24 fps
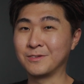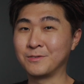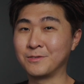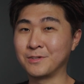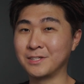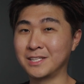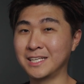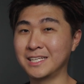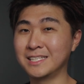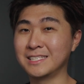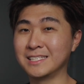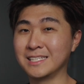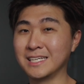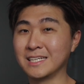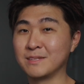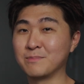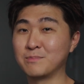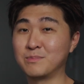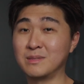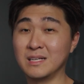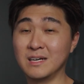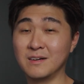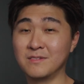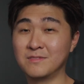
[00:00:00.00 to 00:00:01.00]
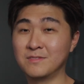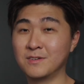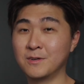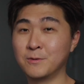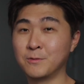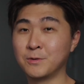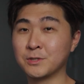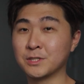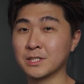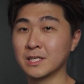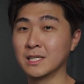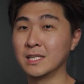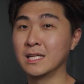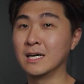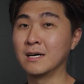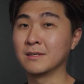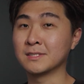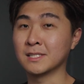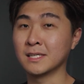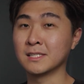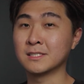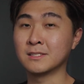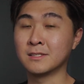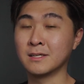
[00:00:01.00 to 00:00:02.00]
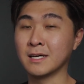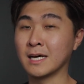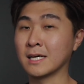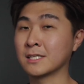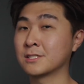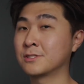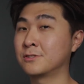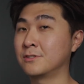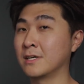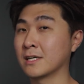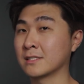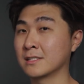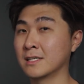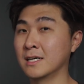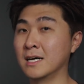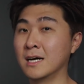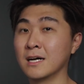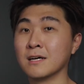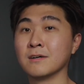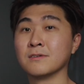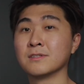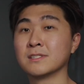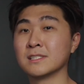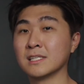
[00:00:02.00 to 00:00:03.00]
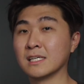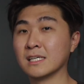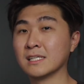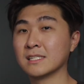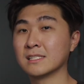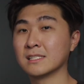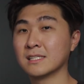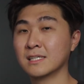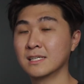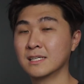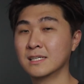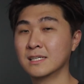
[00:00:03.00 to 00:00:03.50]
a really neat platform which allows us to extract the IOCs.